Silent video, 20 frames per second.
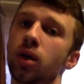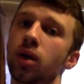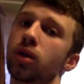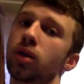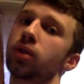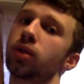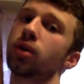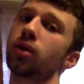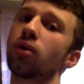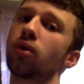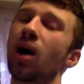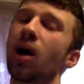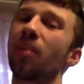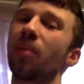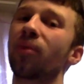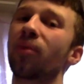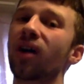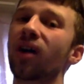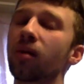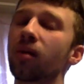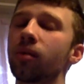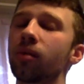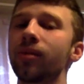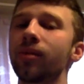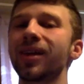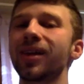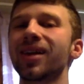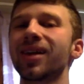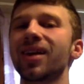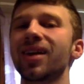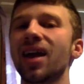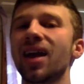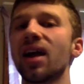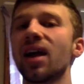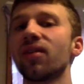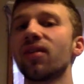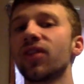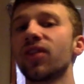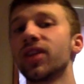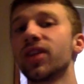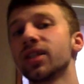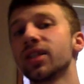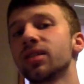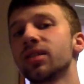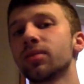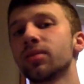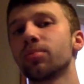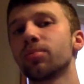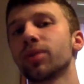So I'm probably gonna have this